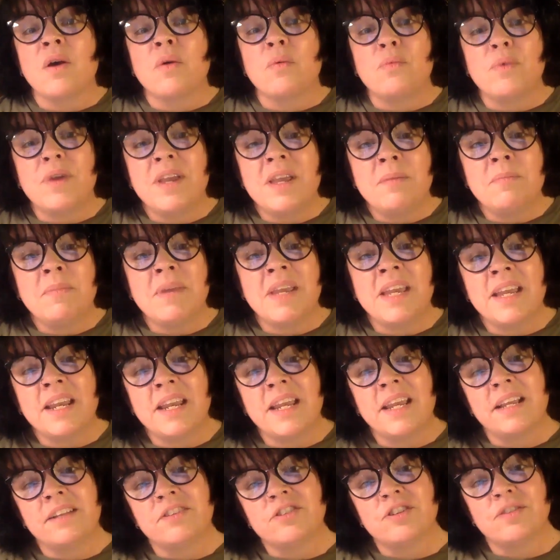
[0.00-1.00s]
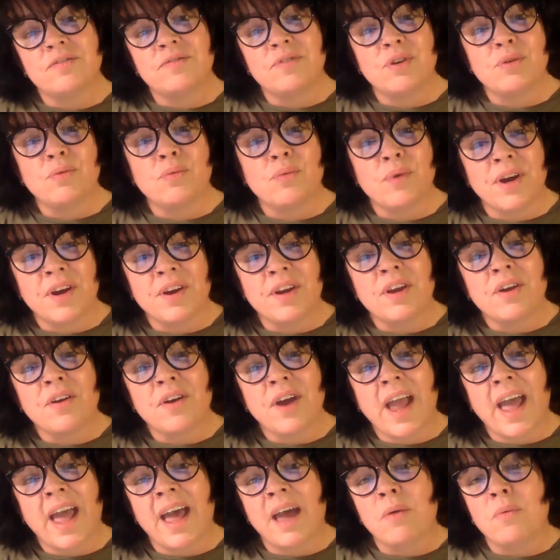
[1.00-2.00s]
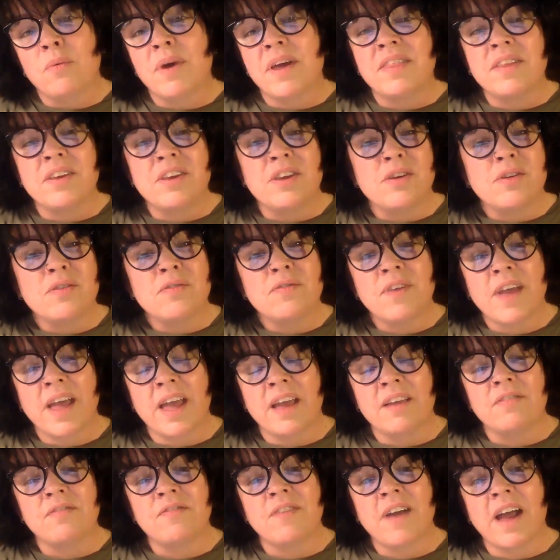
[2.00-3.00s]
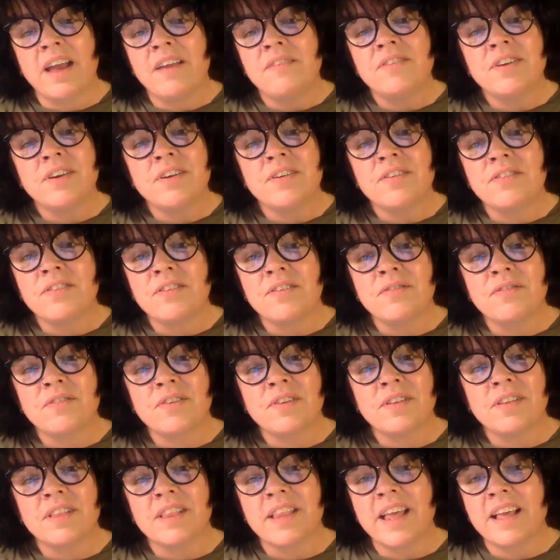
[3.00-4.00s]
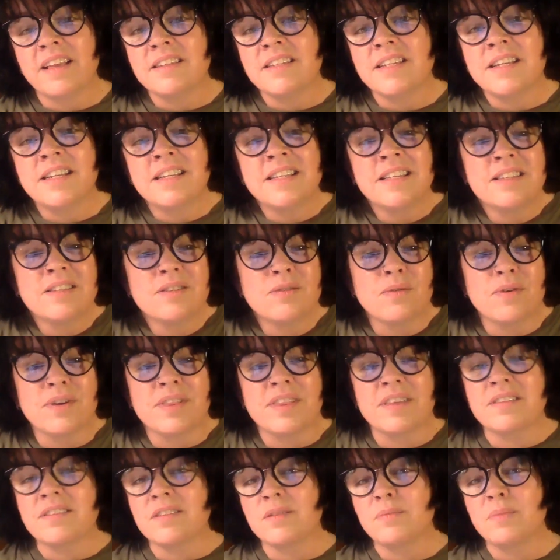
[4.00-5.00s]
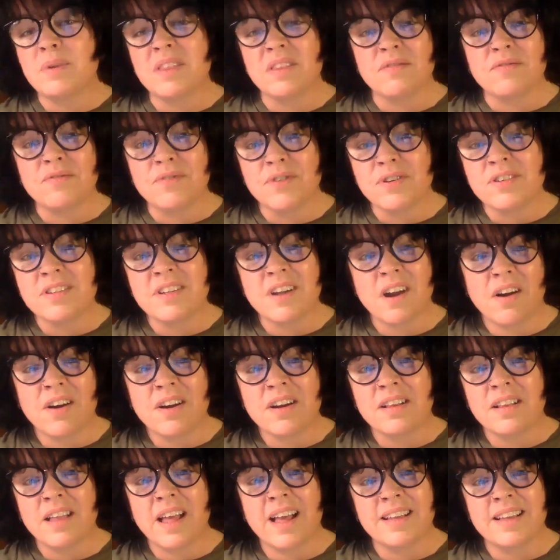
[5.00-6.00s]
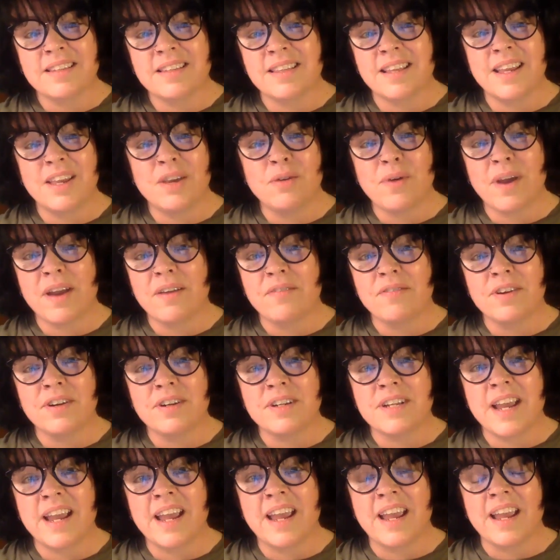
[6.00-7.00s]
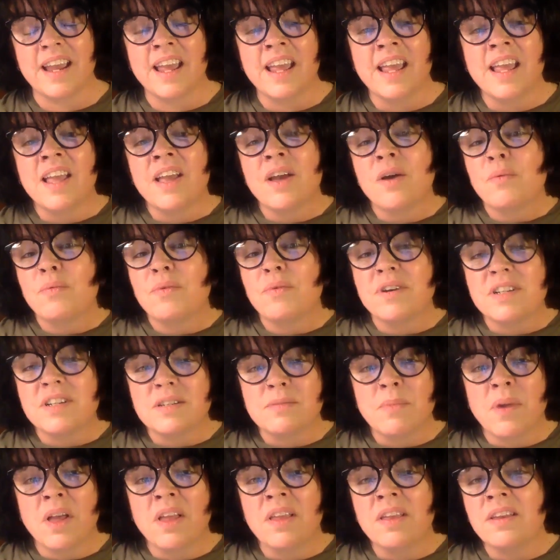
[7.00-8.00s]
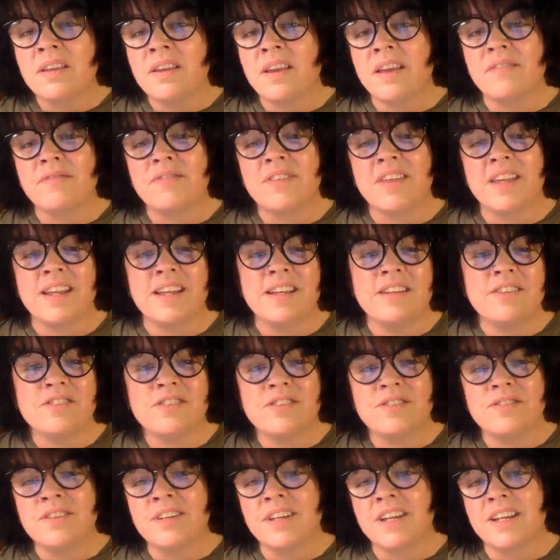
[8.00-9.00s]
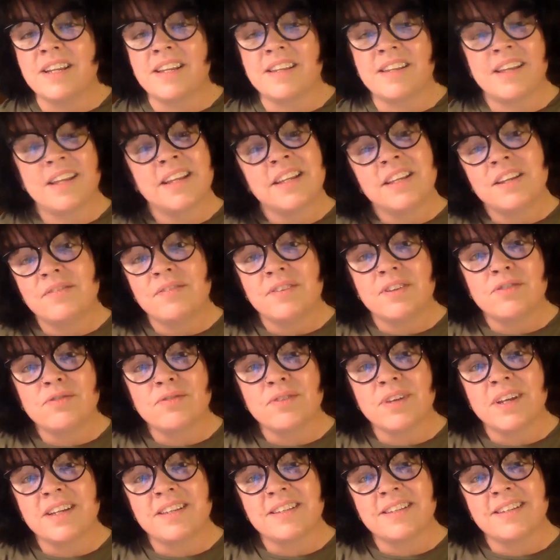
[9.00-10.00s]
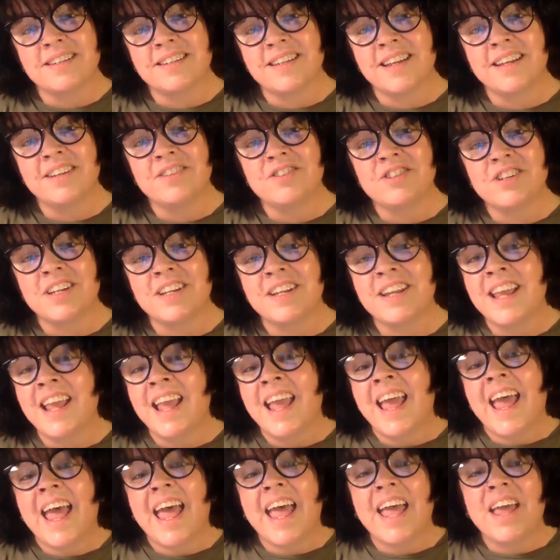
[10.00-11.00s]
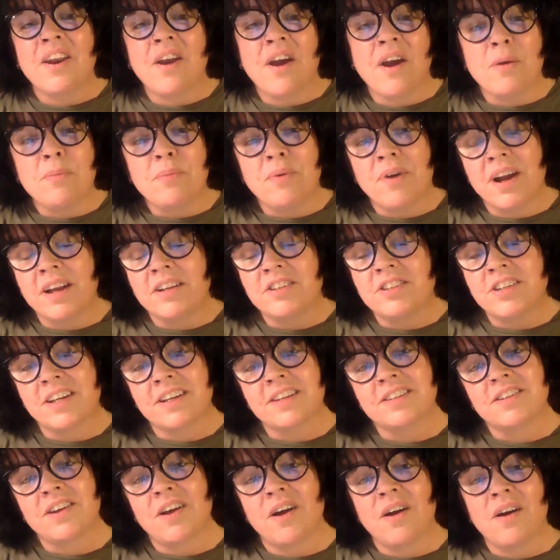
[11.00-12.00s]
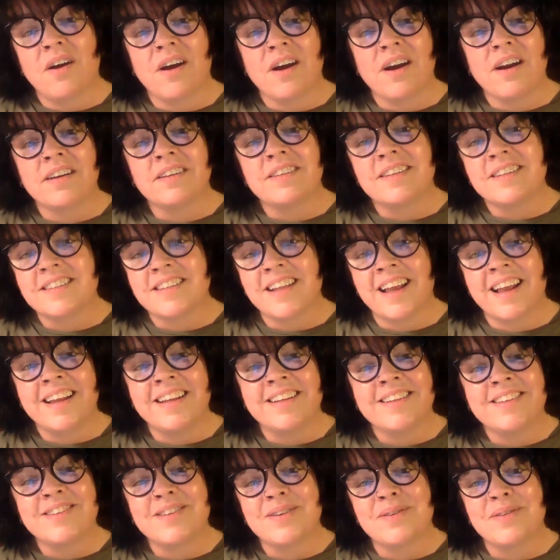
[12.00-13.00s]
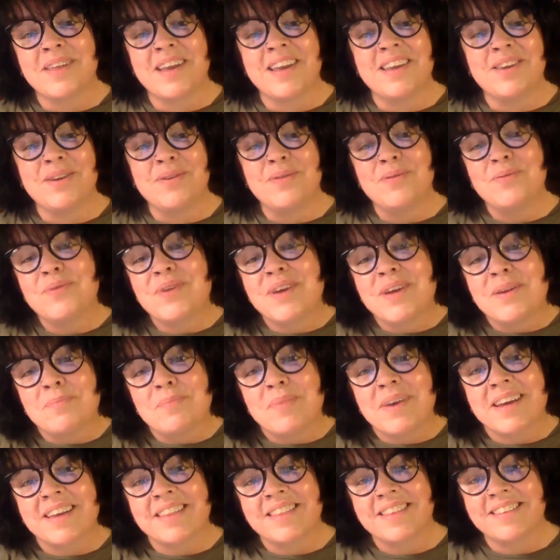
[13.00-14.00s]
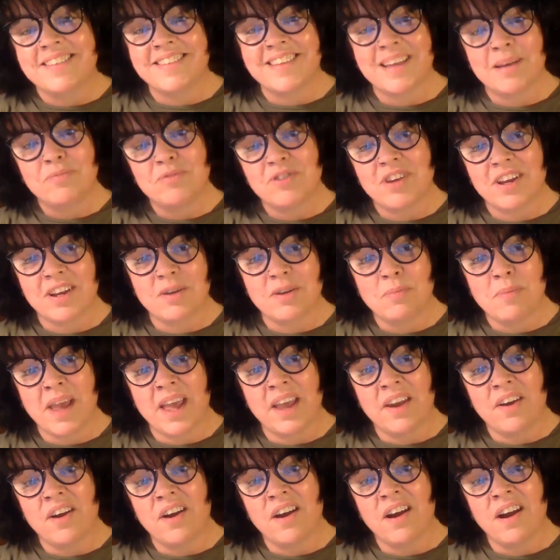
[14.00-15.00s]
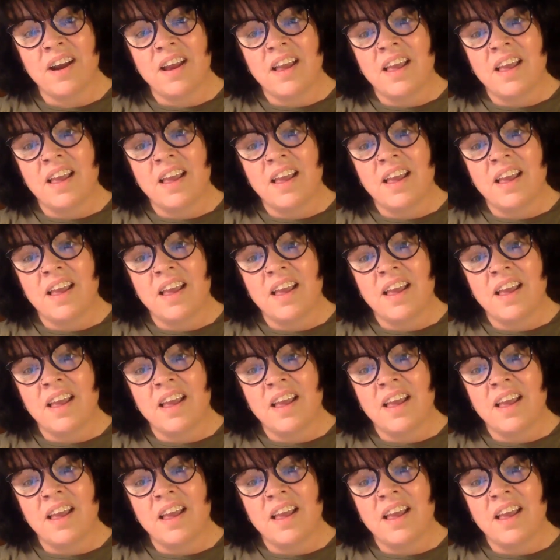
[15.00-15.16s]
We meet each of you where you're at, whether you've had five years of lessons or this will be the first art class that you ever take. We're small enough that each student gets individualized attention, and our projects are designed so that you can pick the subject matter.